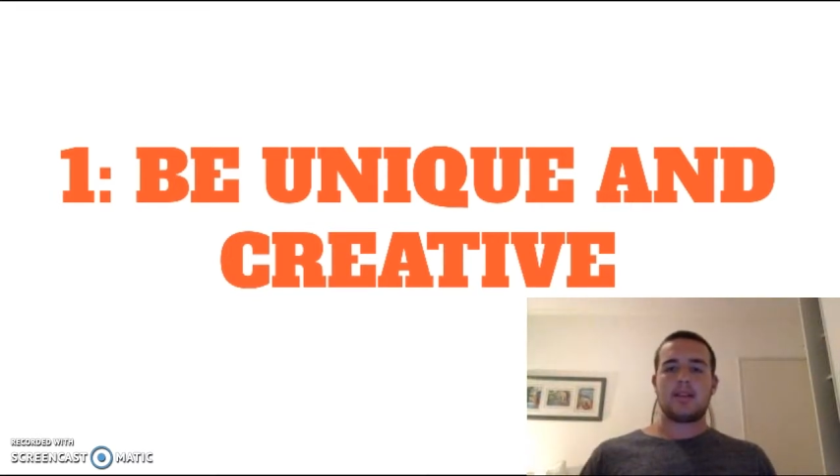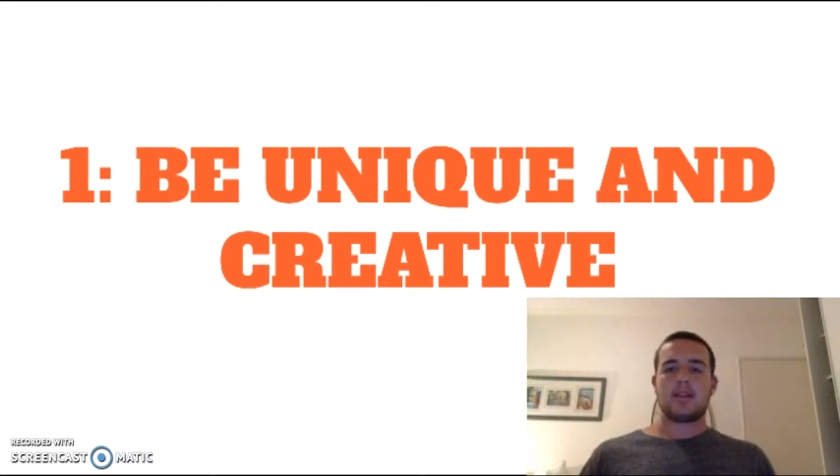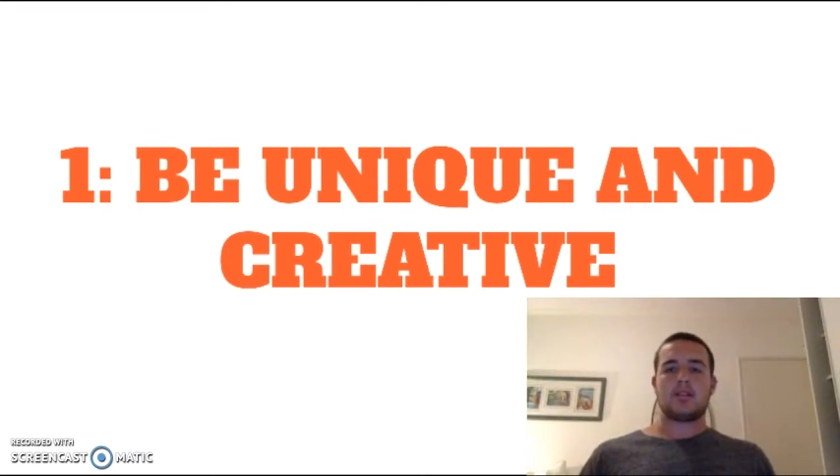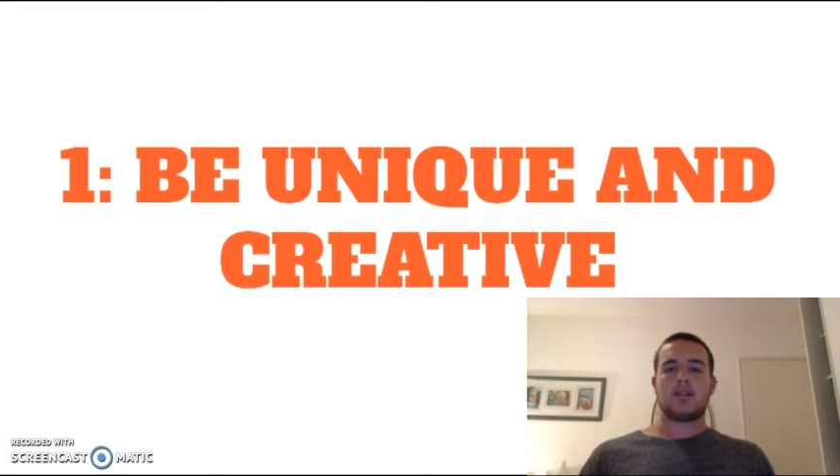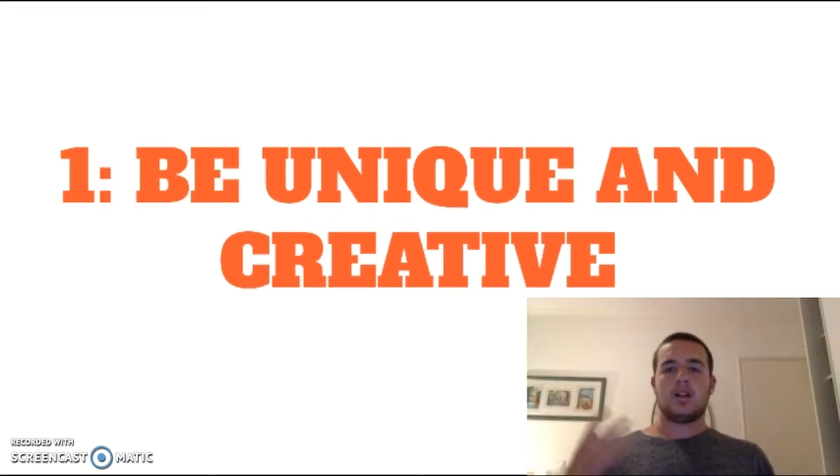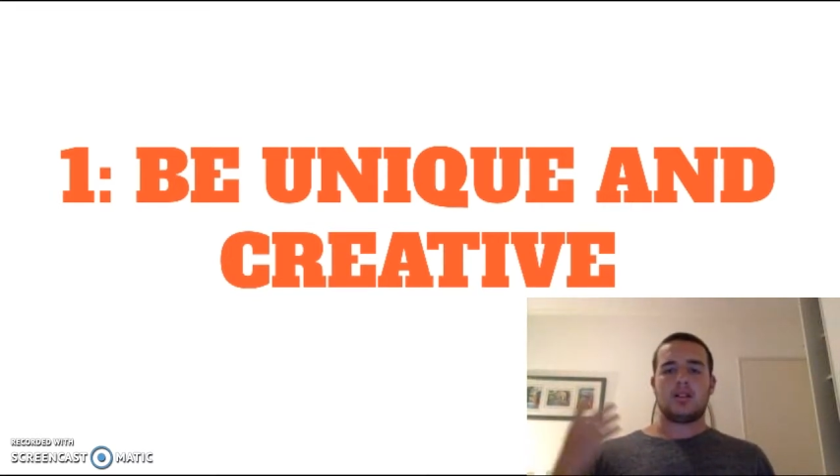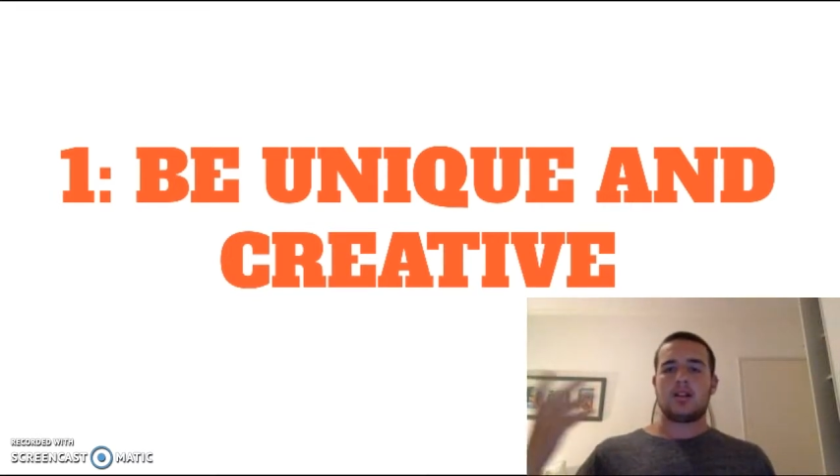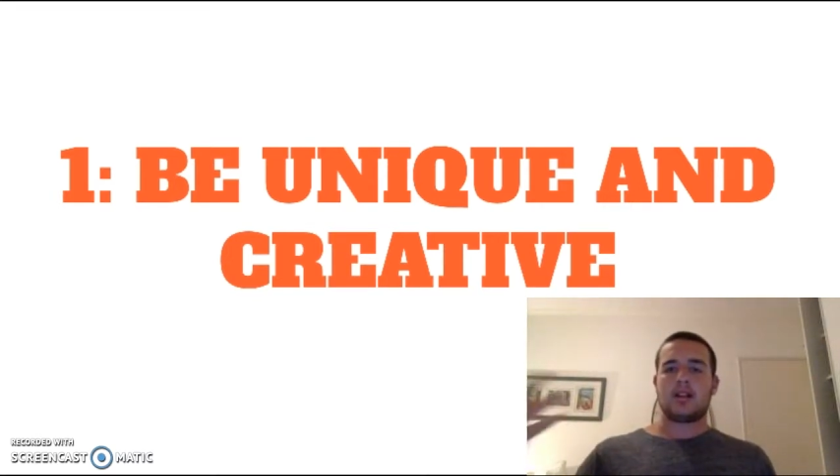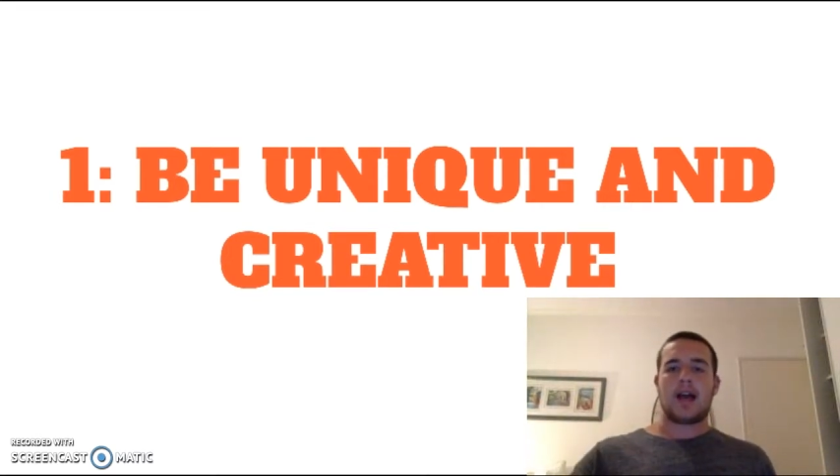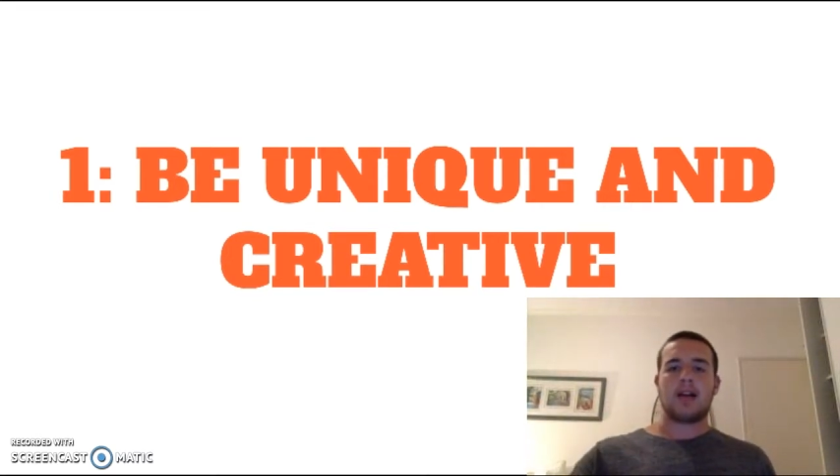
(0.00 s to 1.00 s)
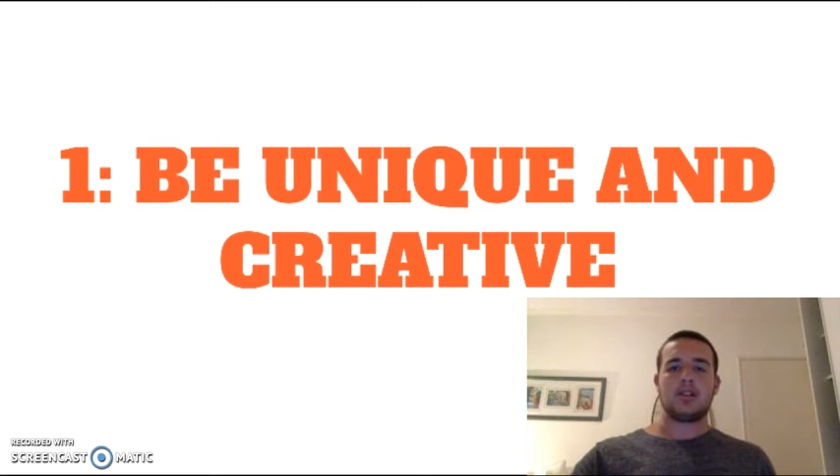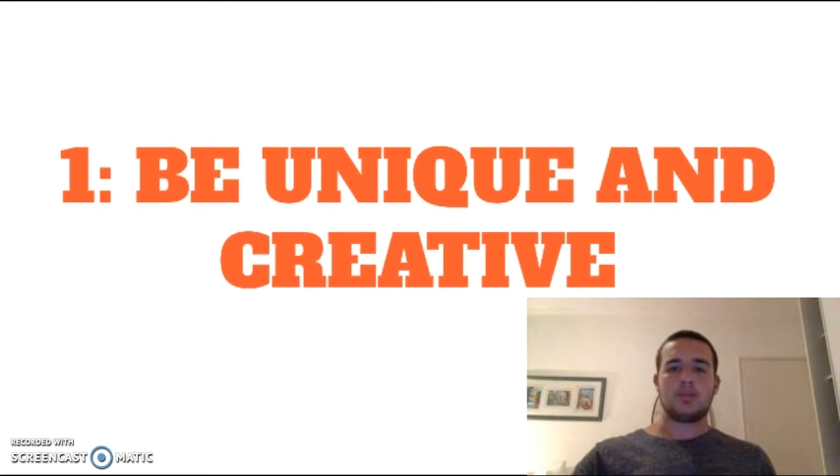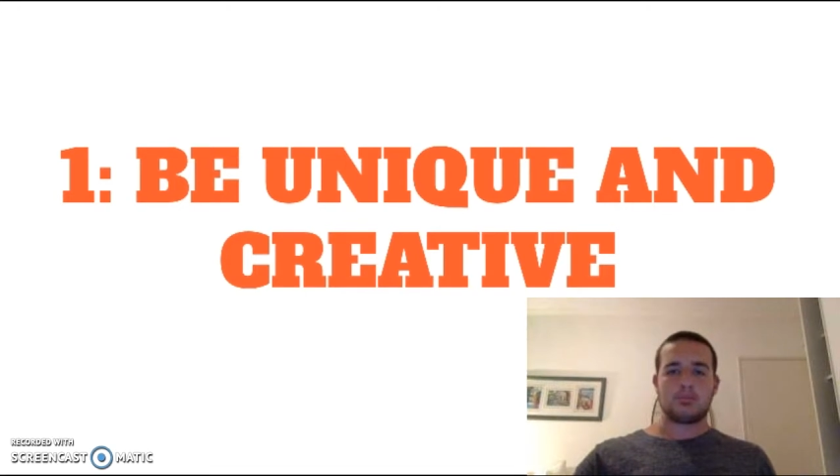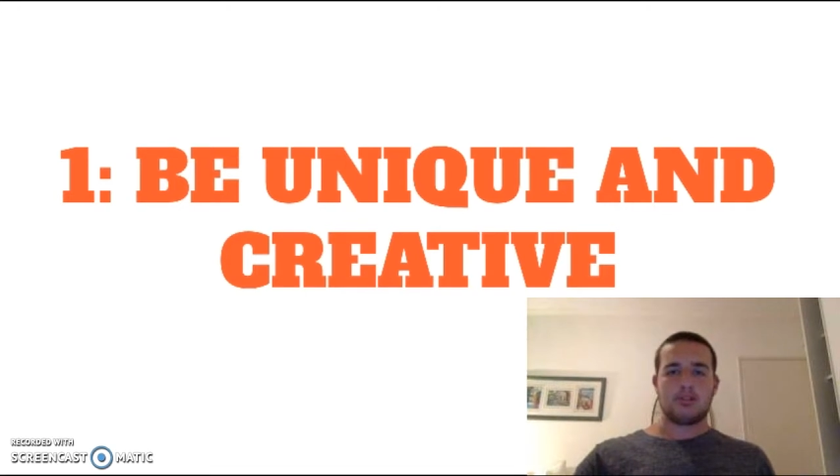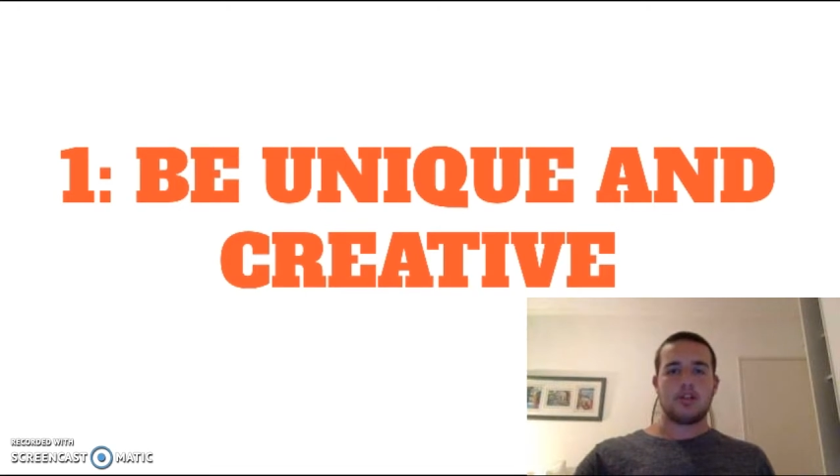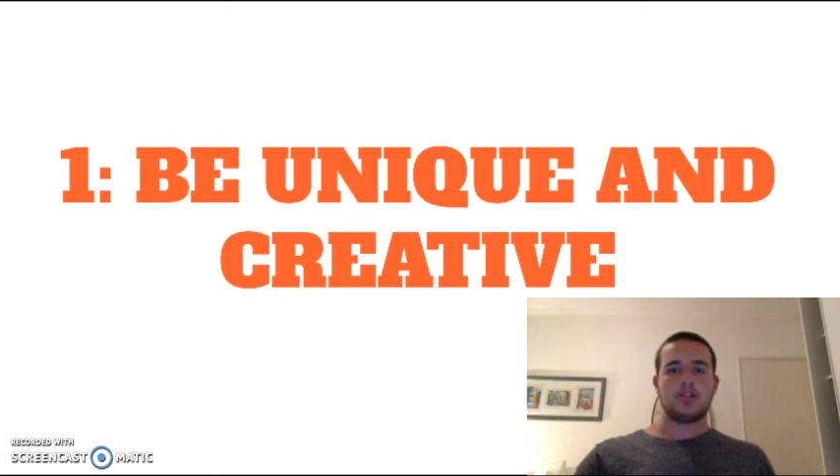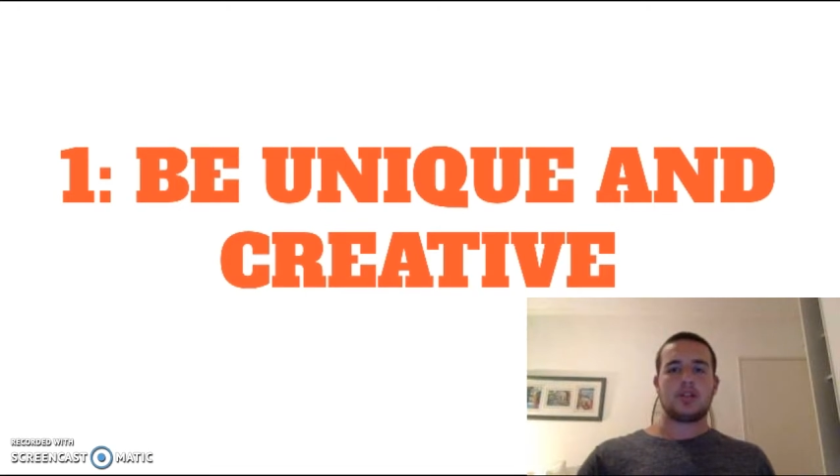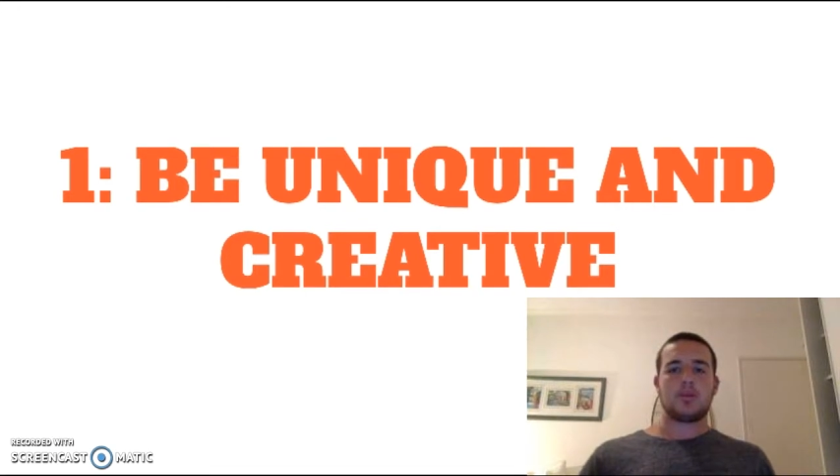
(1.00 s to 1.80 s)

There's countless projects